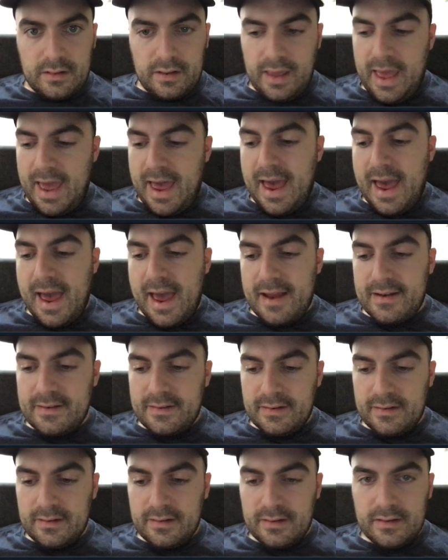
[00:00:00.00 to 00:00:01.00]
at
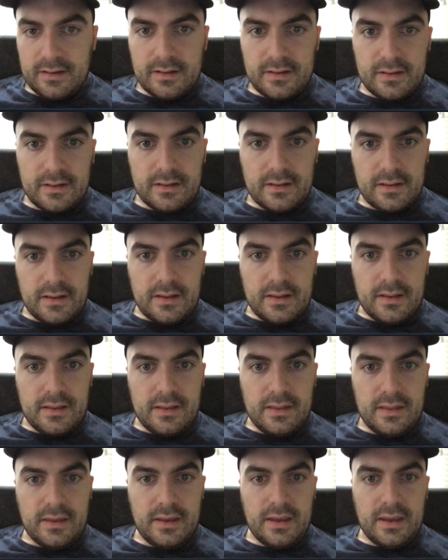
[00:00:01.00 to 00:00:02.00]

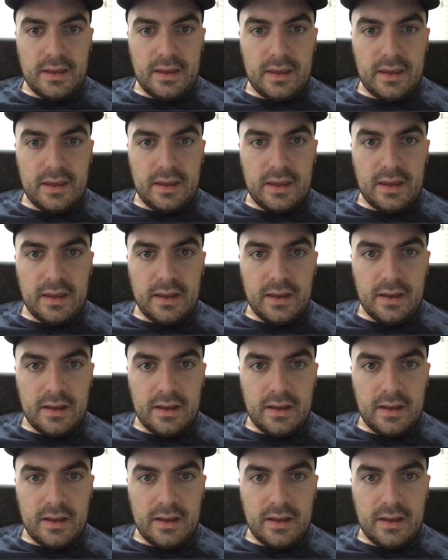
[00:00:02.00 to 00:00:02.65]
the,